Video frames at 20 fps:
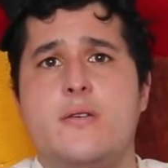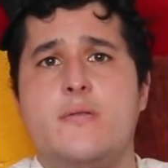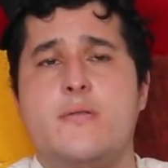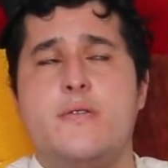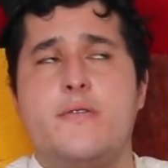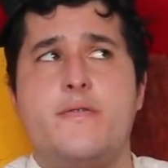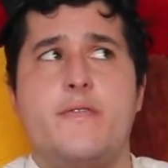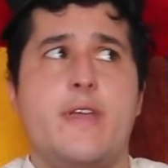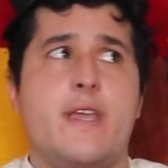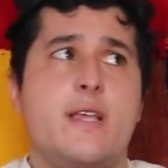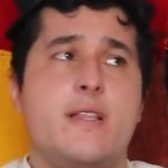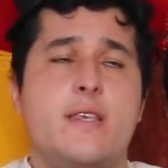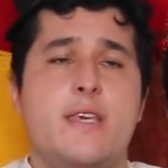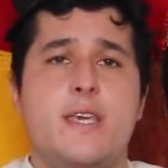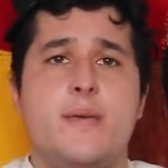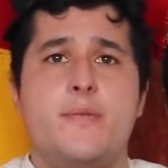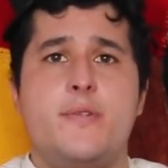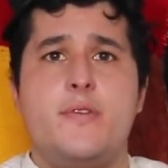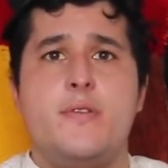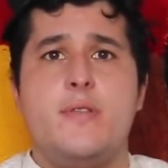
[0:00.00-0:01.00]
Well,
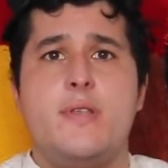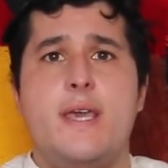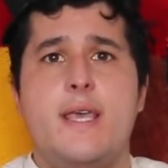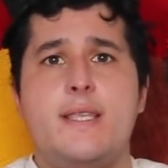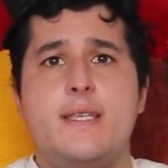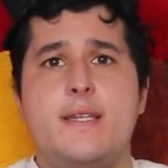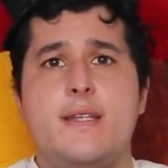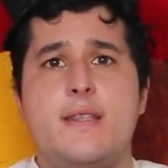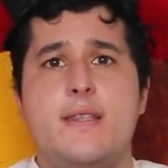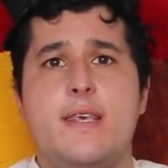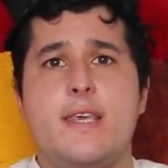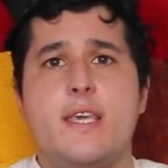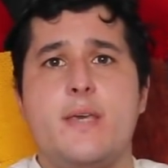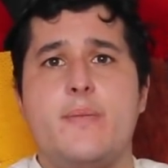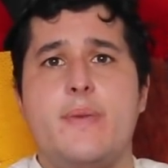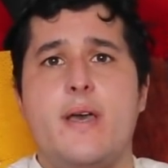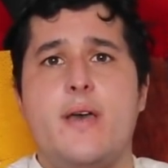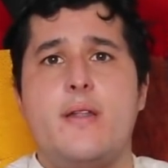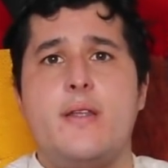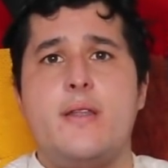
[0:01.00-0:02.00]
frankly, I'm too lazy to think
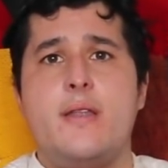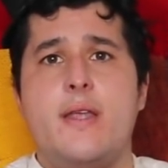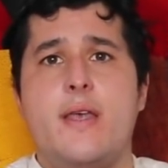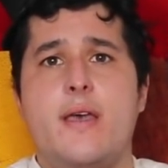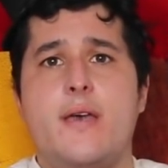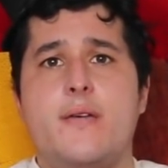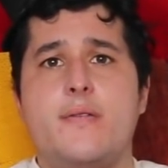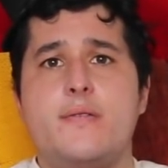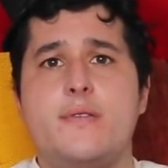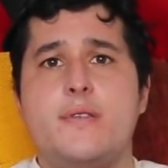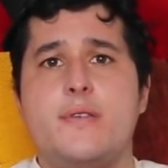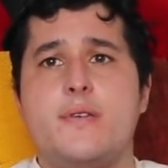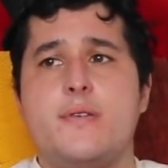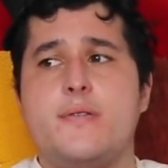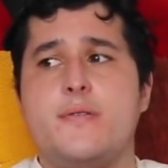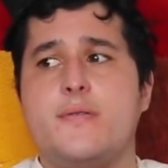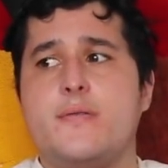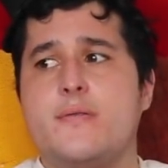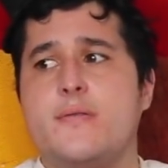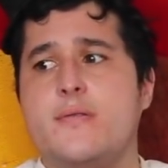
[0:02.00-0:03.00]
about it now,
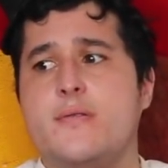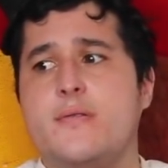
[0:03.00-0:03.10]
so